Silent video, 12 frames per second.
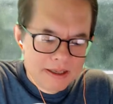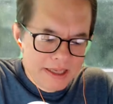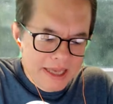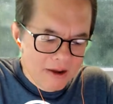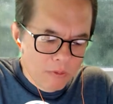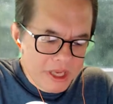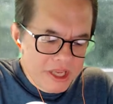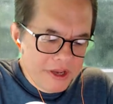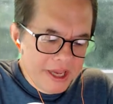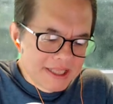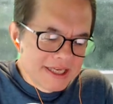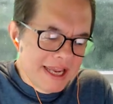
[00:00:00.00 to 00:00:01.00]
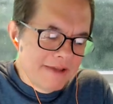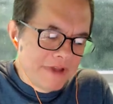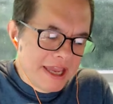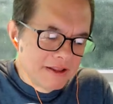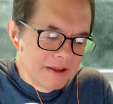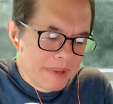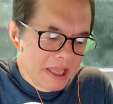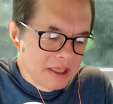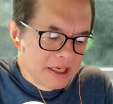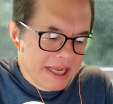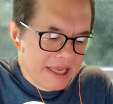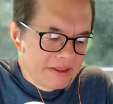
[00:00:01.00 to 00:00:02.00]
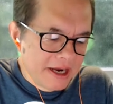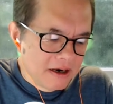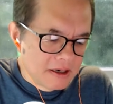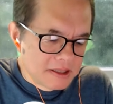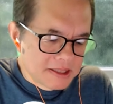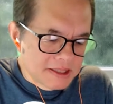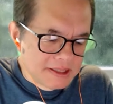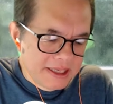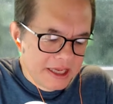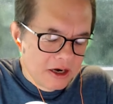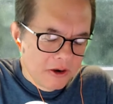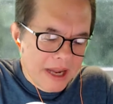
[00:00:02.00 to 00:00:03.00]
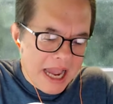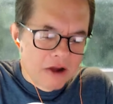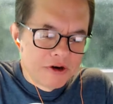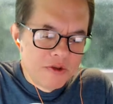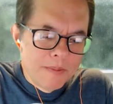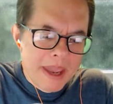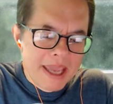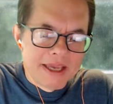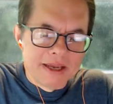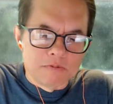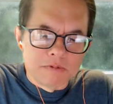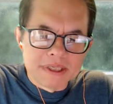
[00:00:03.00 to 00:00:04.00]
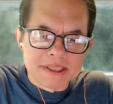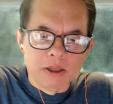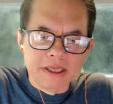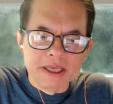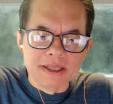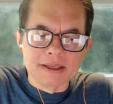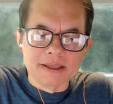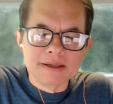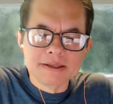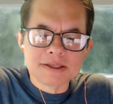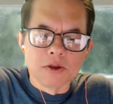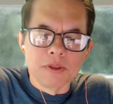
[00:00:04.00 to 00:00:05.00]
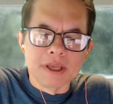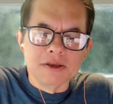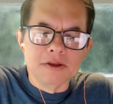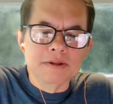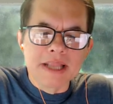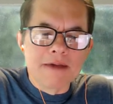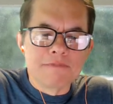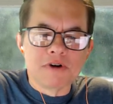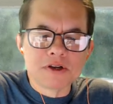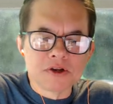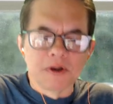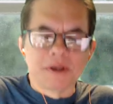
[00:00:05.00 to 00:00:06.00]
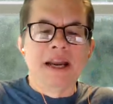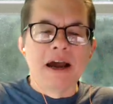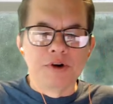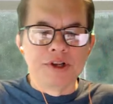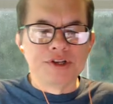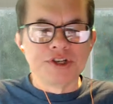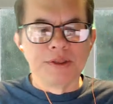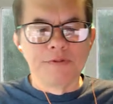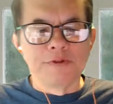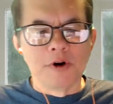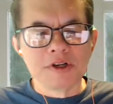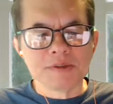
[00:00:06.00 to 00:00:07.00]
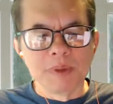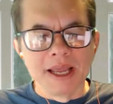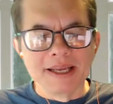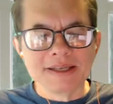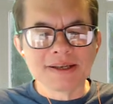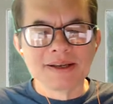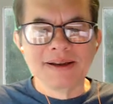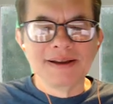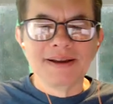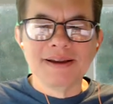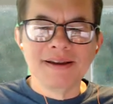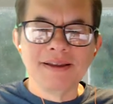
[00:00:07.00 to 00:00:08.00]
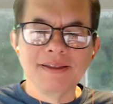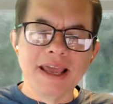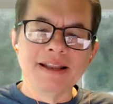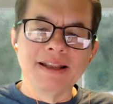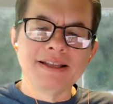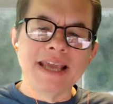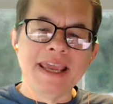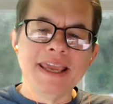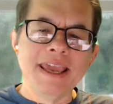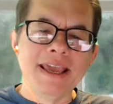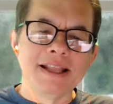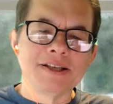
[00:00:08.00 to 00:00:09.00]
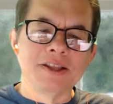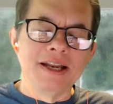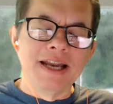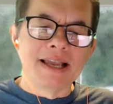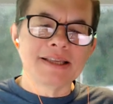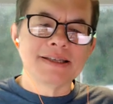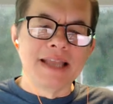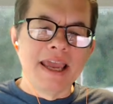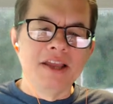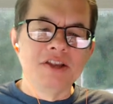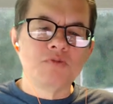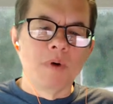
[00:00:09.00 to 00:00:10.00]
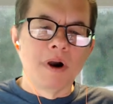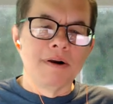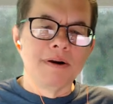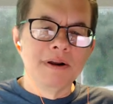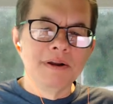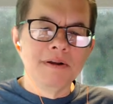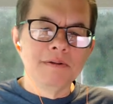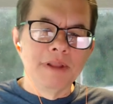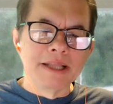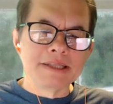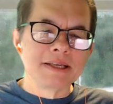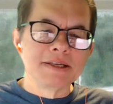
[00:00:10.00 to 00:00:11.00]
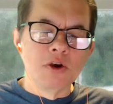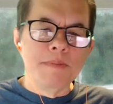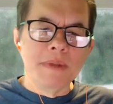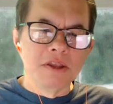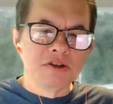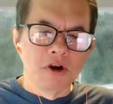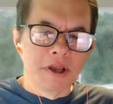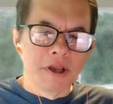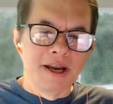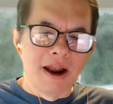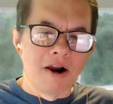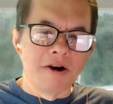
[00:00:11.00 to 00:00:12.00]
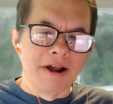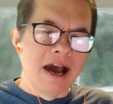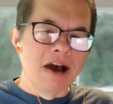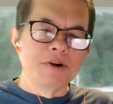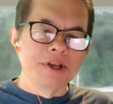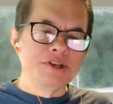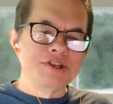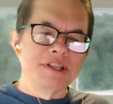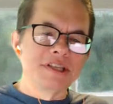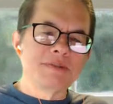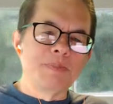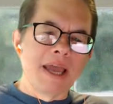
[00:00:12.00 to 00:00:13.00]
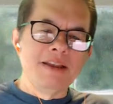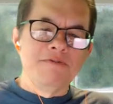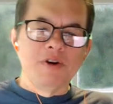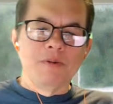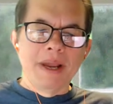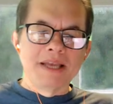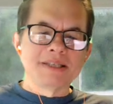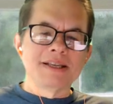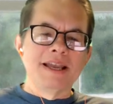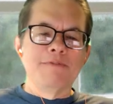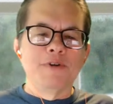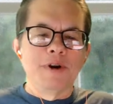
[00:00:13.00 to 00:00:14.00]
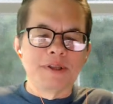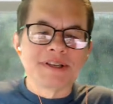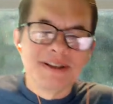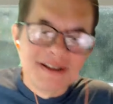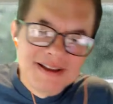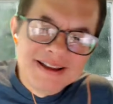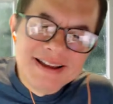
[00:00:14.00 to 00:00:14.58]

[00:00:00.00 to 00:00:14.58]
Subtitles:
Yeah, when you get to availability, there's, how do you make it resilient so that you never took an outage in the first place? Then taking it to the next stage where, let's assume you took an outage in spite of your best efforts.